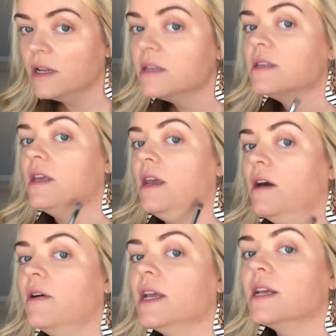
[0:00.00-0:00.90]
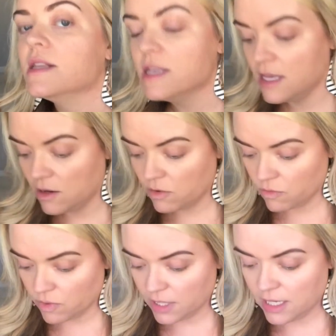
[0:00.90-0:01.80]
See how it concealed
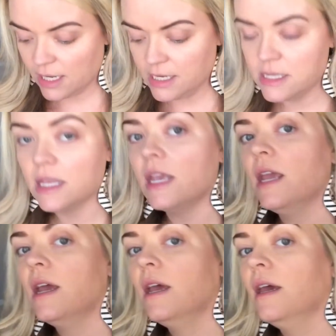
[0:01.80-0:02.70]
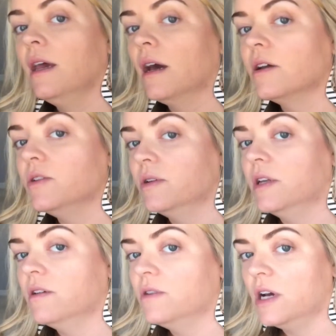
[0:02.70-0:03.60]
really nicely? I'll do
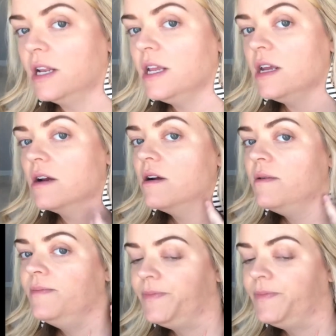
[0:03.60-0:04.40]
another dot here.